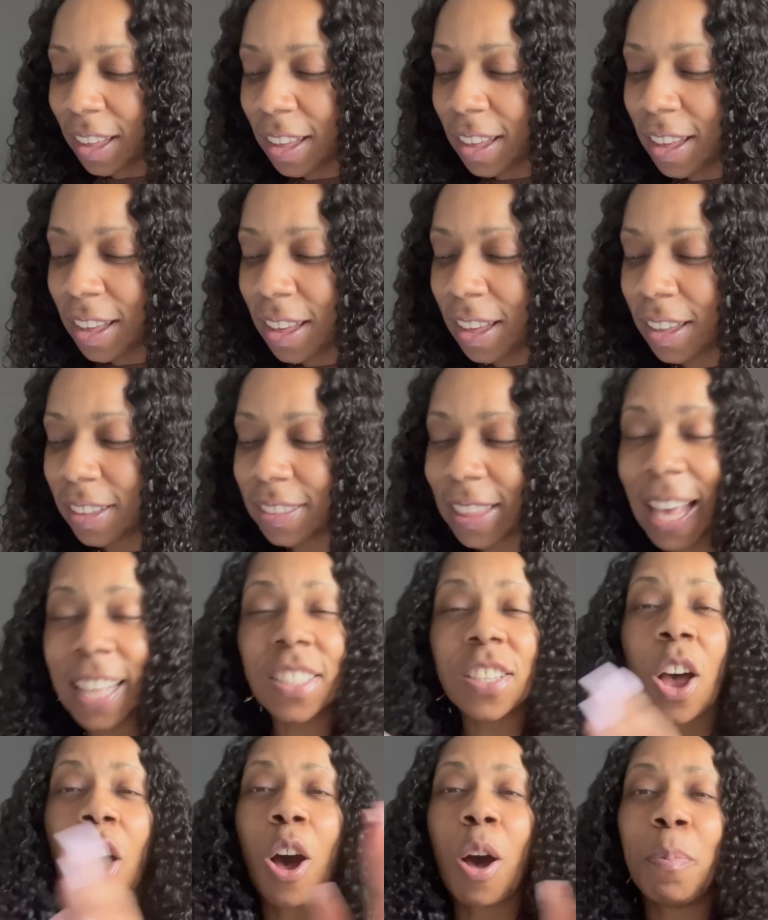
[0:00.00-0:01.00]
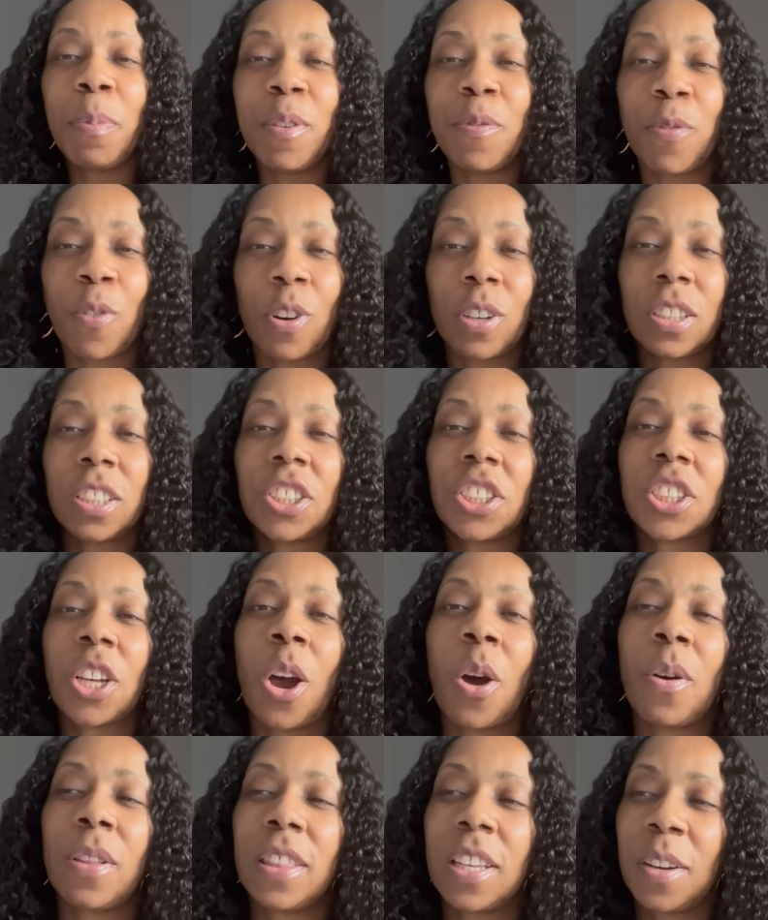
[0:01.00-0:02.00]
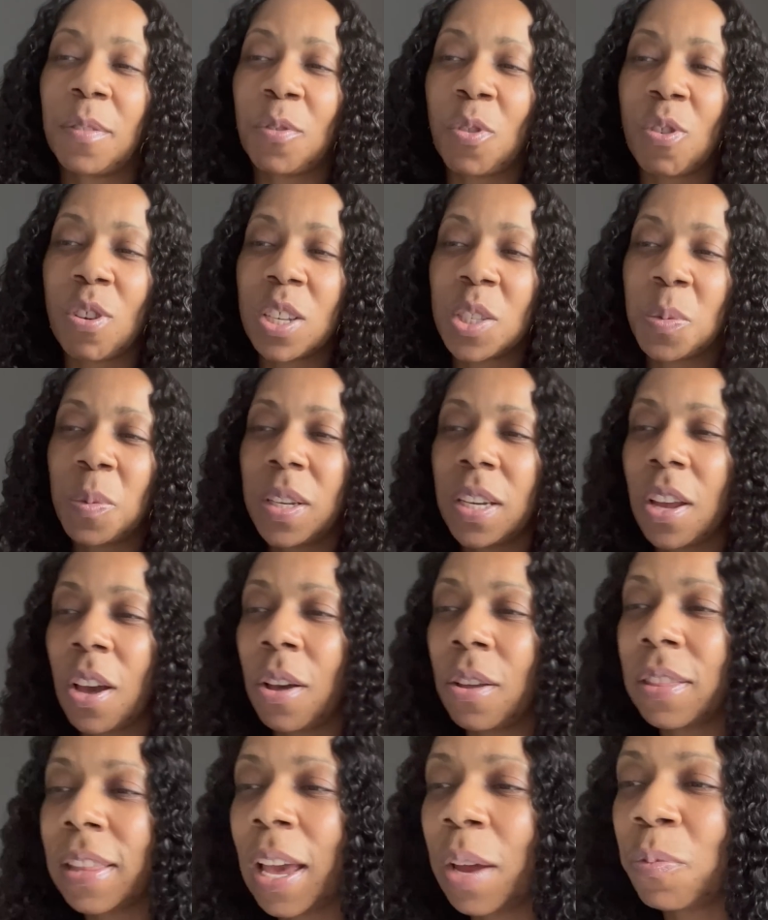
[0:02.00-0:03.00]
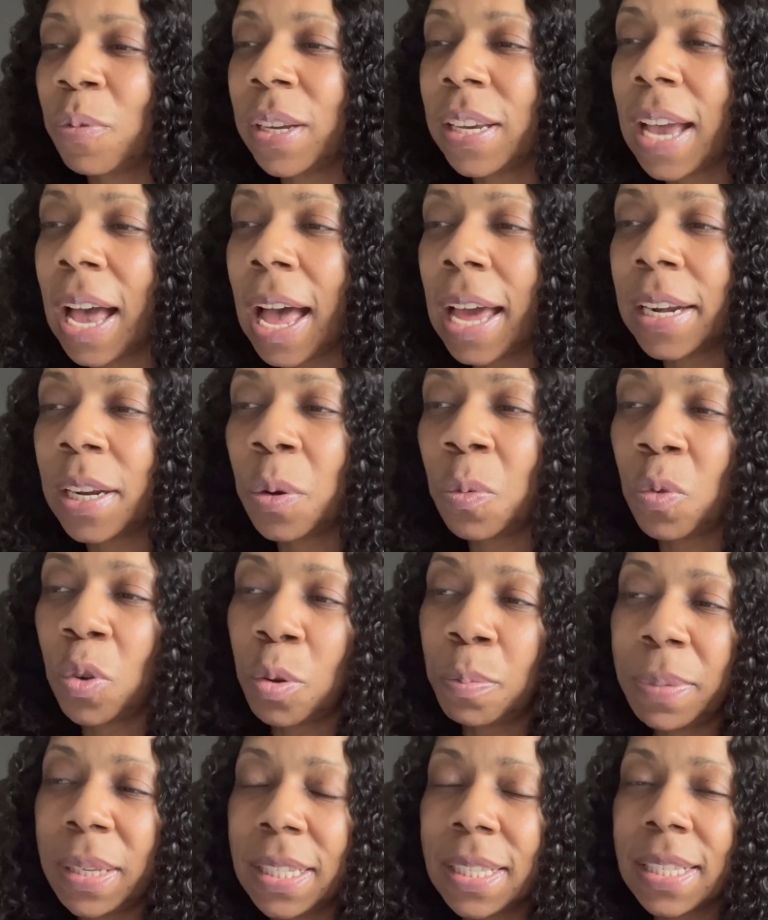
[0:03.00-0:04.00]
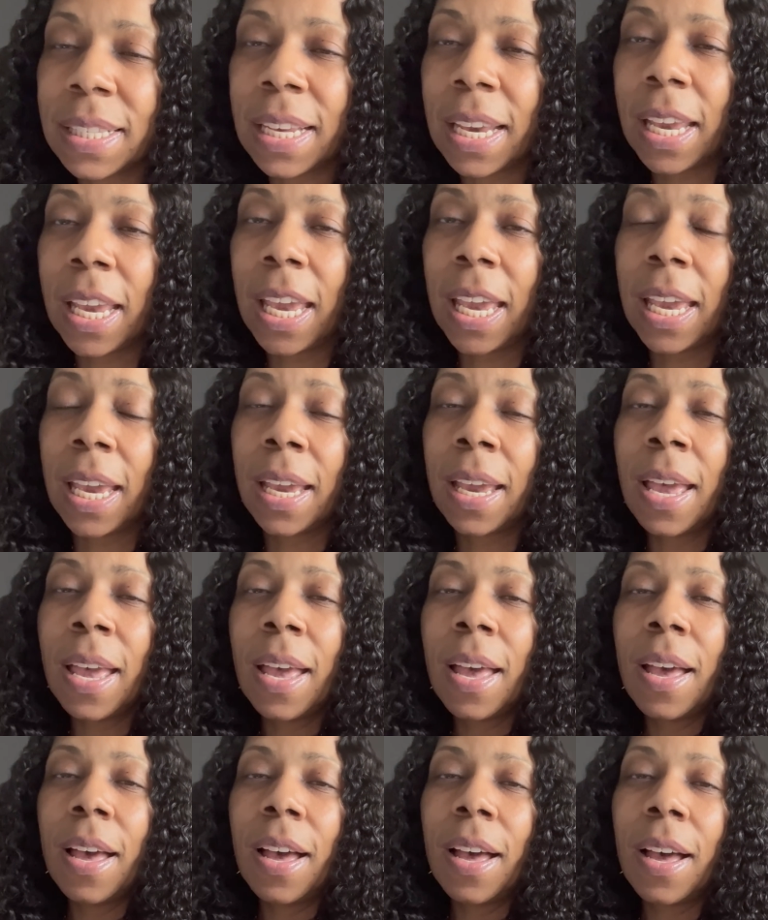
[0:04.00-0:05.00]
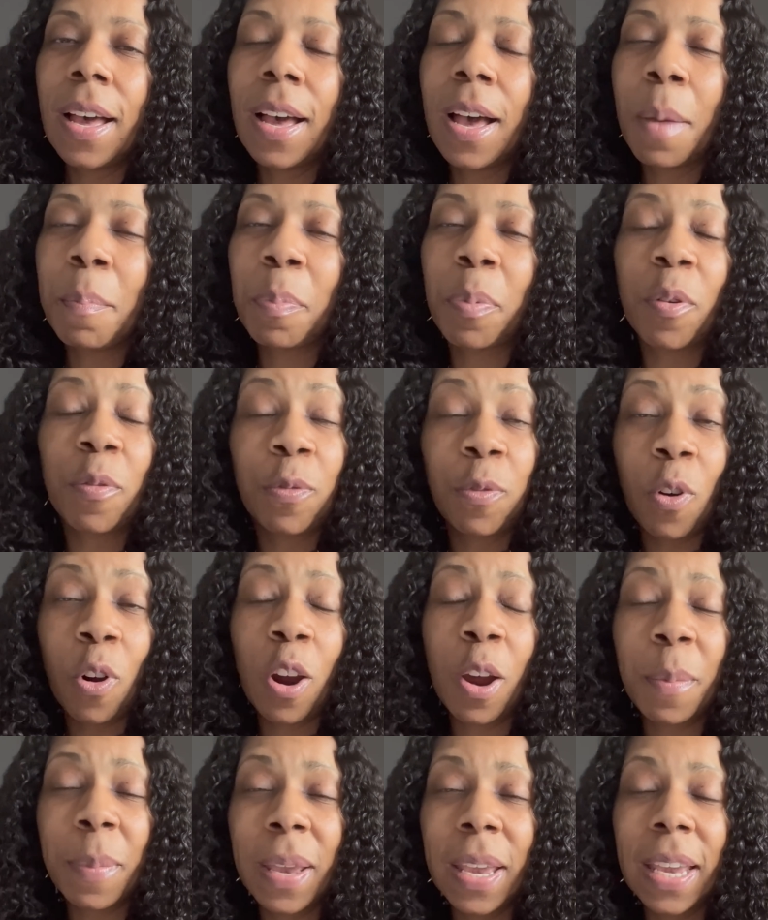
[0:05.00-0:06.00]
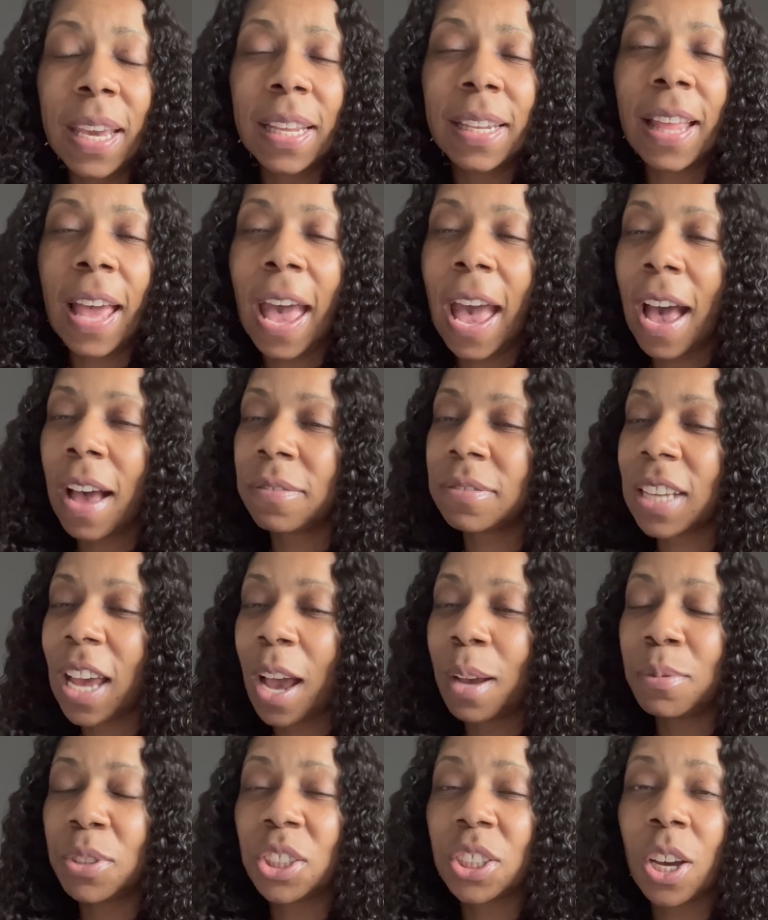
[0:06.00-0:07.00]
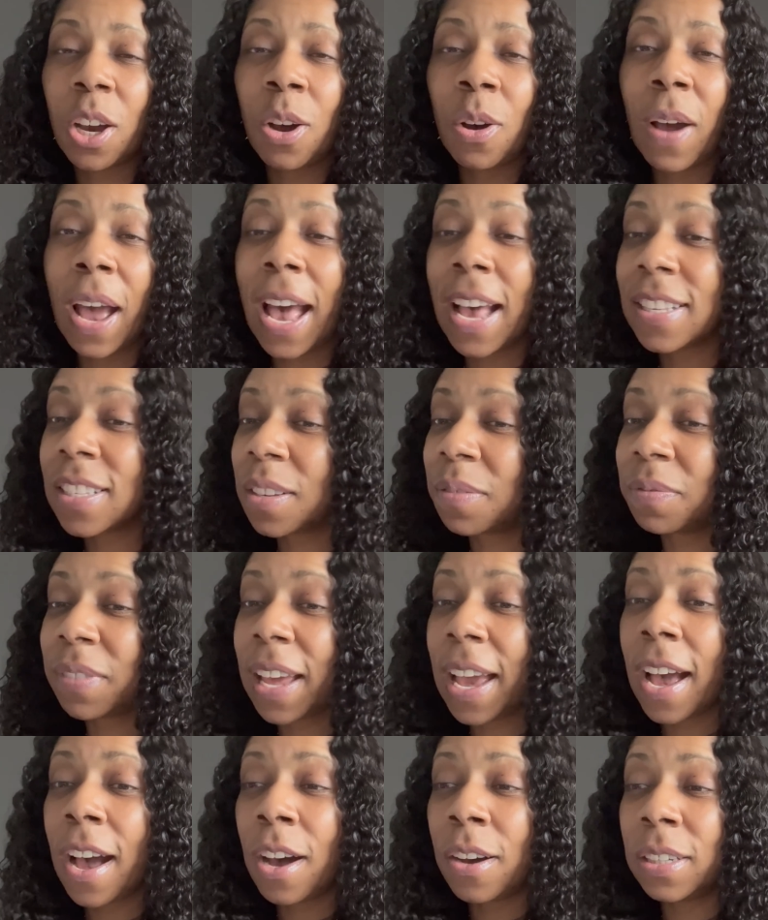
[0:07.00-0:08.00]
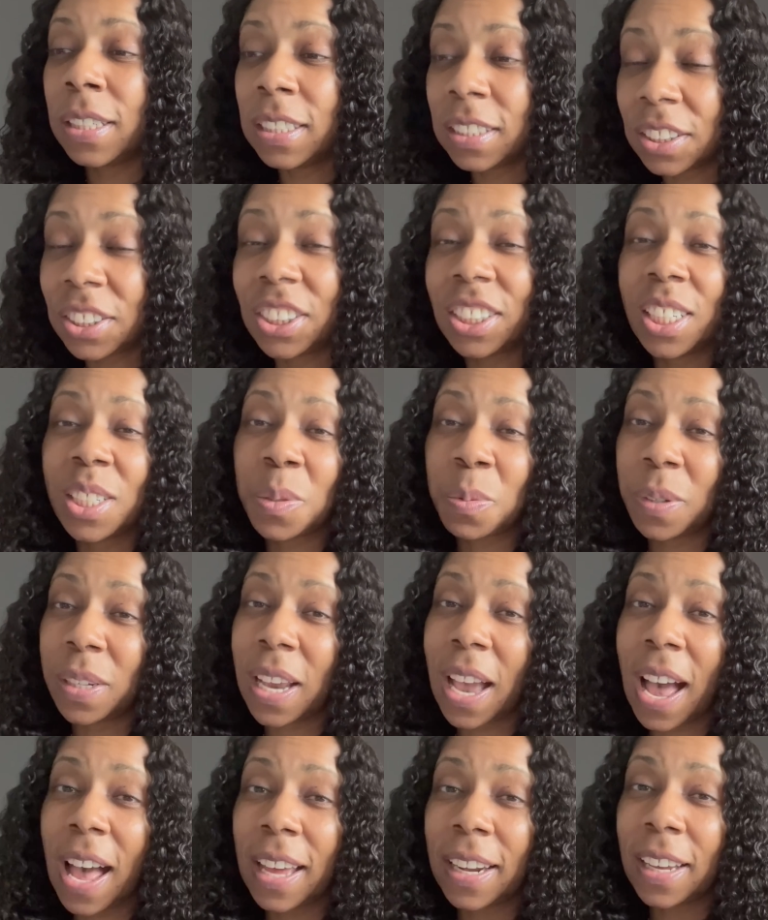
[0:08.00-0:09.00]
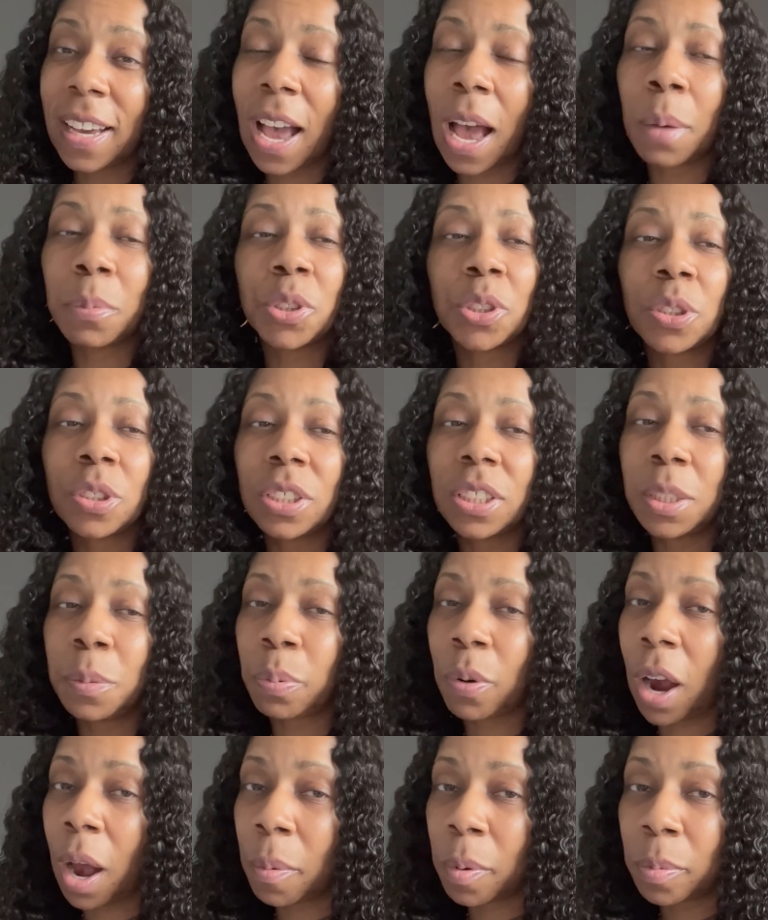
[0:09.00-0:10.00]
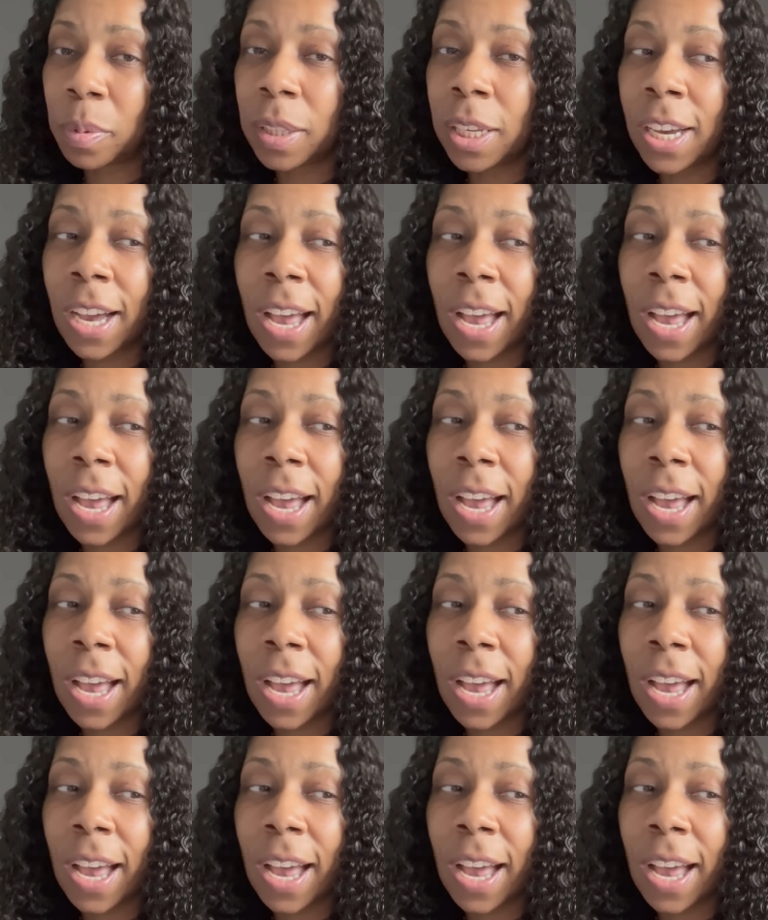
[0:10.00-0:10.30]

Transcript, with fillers: Uh, that's all before the show. And then, of course, we know that Rihanna will be singing, um, performing in the halftime show. As of now, it's just Rihanna. I'm sure she probably will